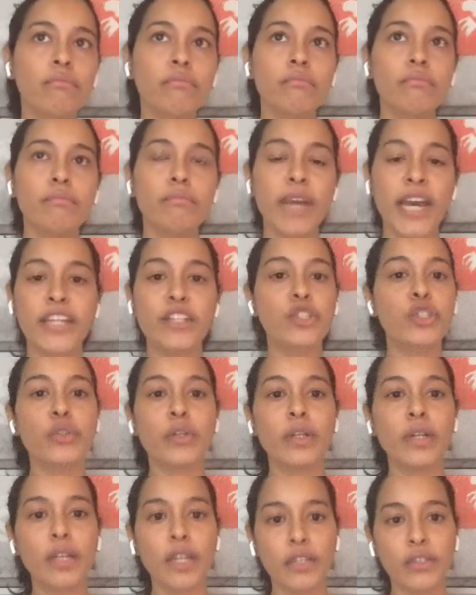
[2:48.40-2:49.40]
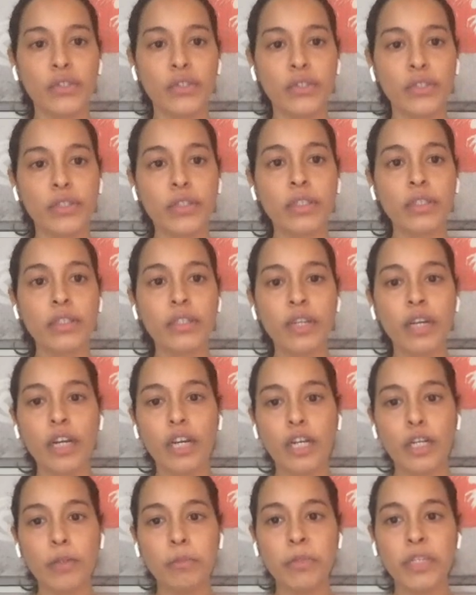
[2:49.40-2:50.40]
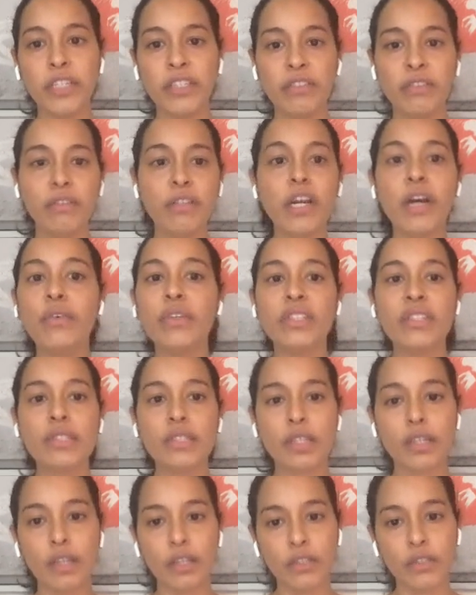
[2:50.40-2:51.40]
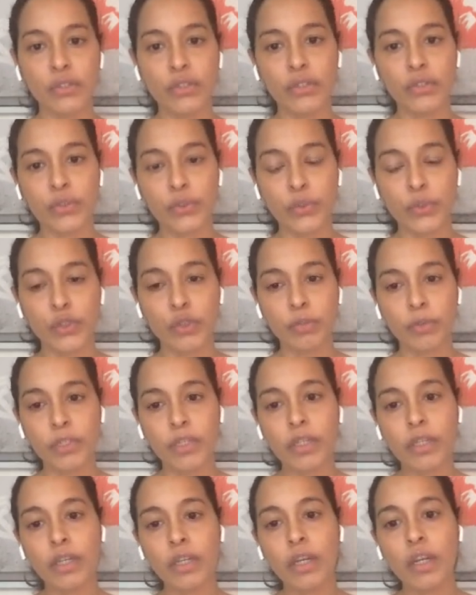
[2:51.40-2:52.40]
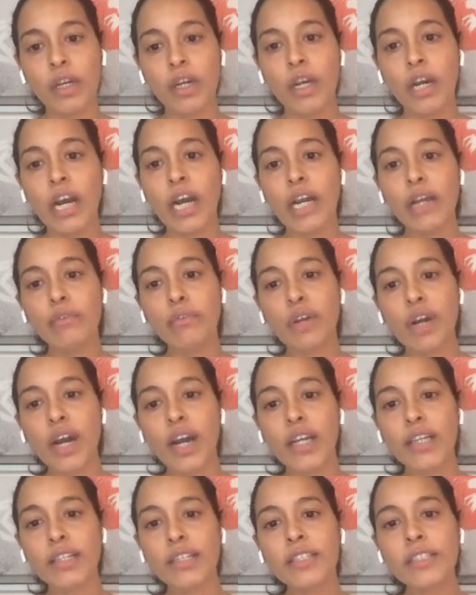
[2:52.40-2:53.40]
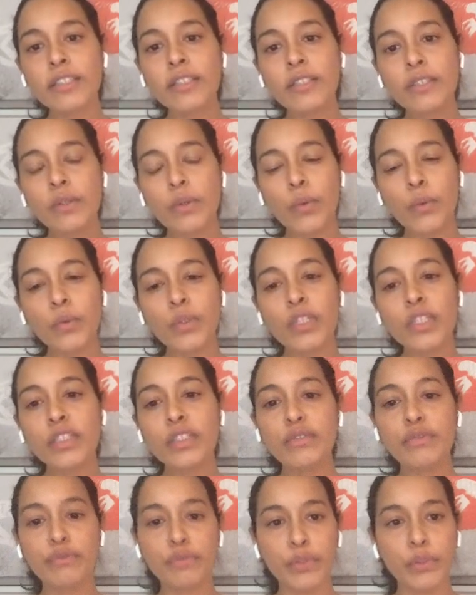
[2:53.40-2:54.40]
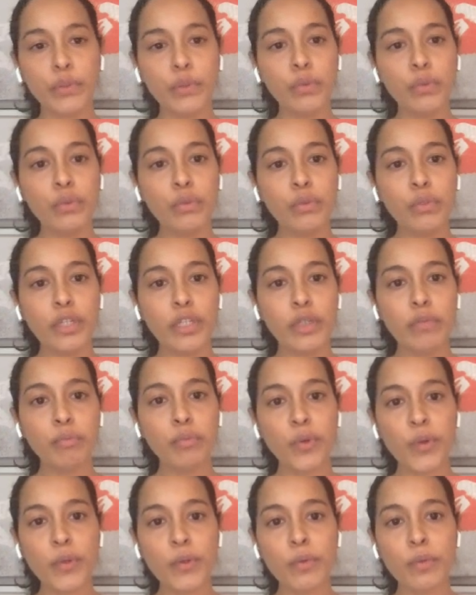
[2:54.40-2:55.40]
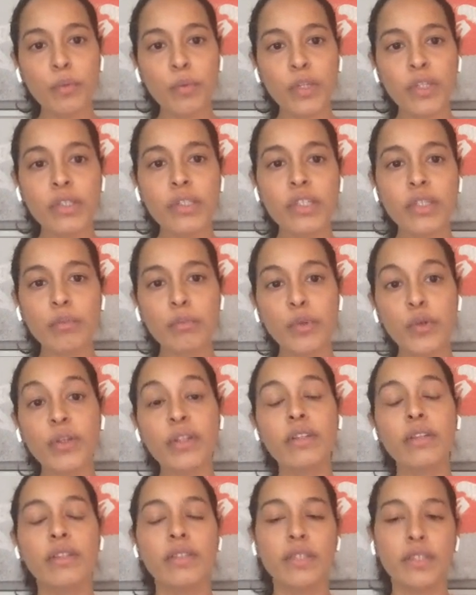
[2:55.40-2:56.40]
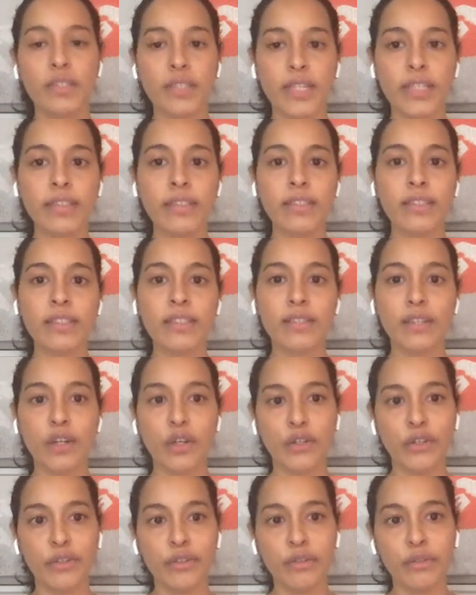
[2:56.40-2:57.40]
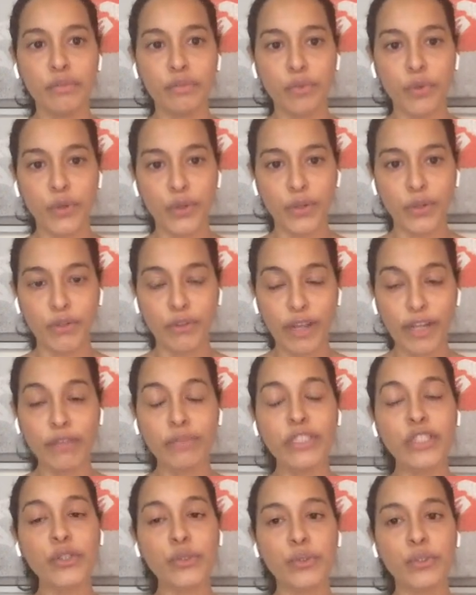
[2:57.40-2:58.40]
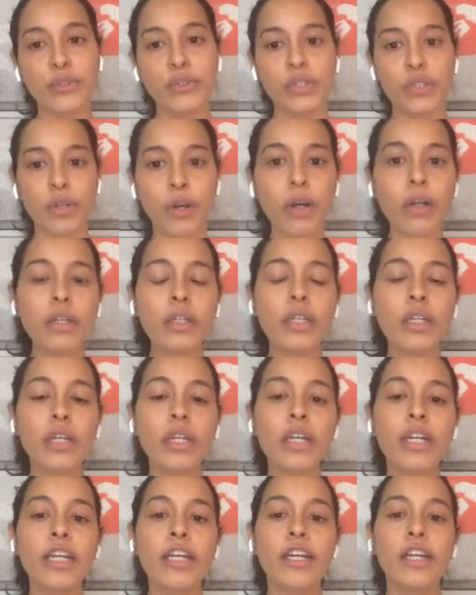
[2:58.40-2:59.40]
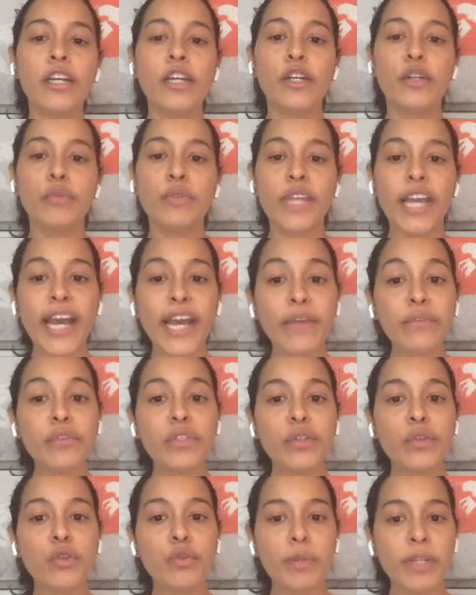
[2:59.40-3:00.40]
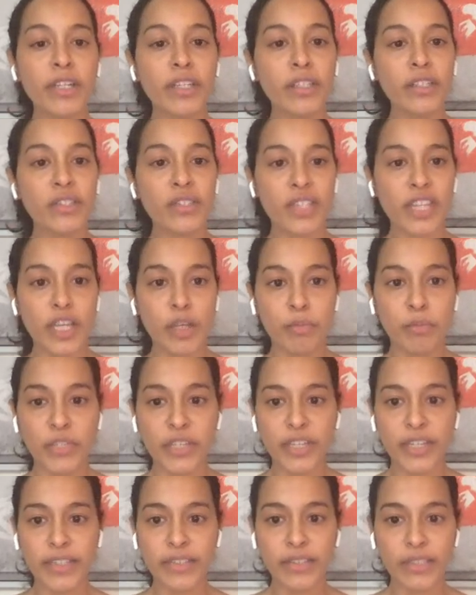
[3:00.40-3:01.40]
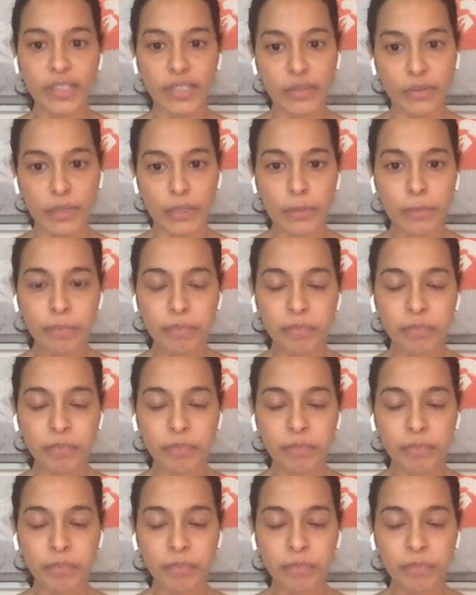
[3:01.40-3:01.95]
manage your cluster. It governs the cluster, so to speak. I have highlighted only a few important ones, important in the sense for relevant to this talk. We have the Kubernetes API server